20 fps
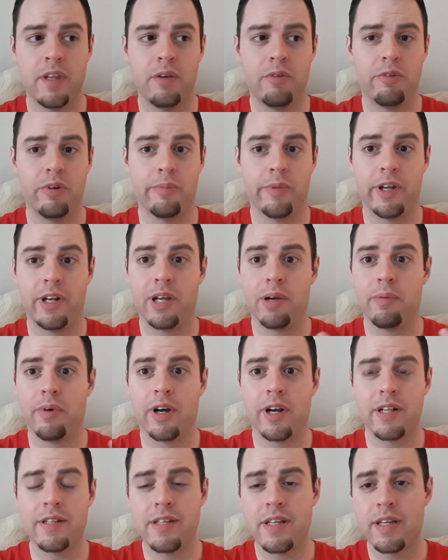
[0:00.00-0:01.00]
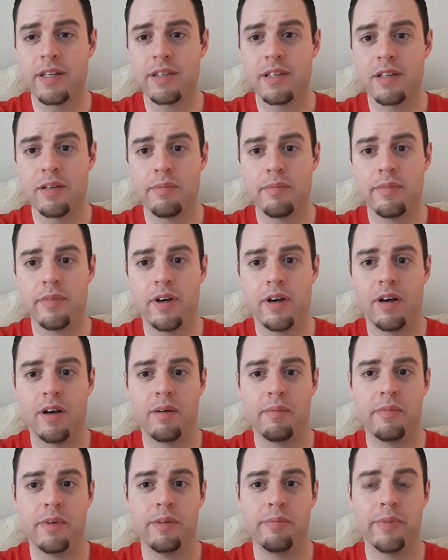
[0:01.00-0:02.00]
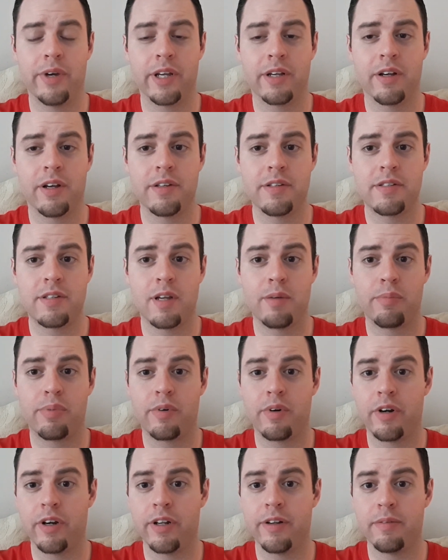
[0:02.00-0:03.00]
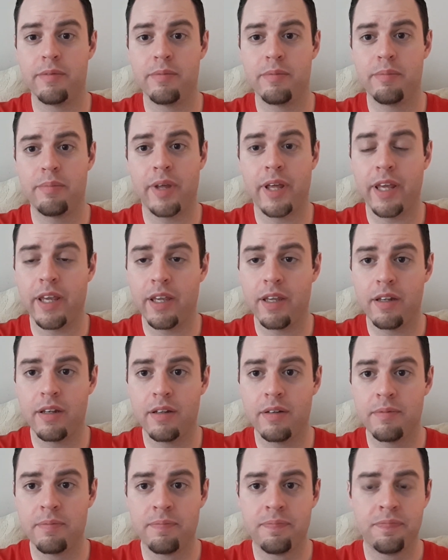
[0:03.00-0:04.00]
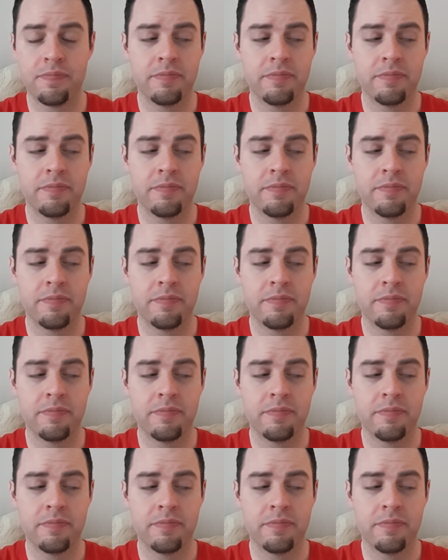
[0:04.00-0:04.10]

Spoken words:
We might not want to take them. It might cause temporary pain.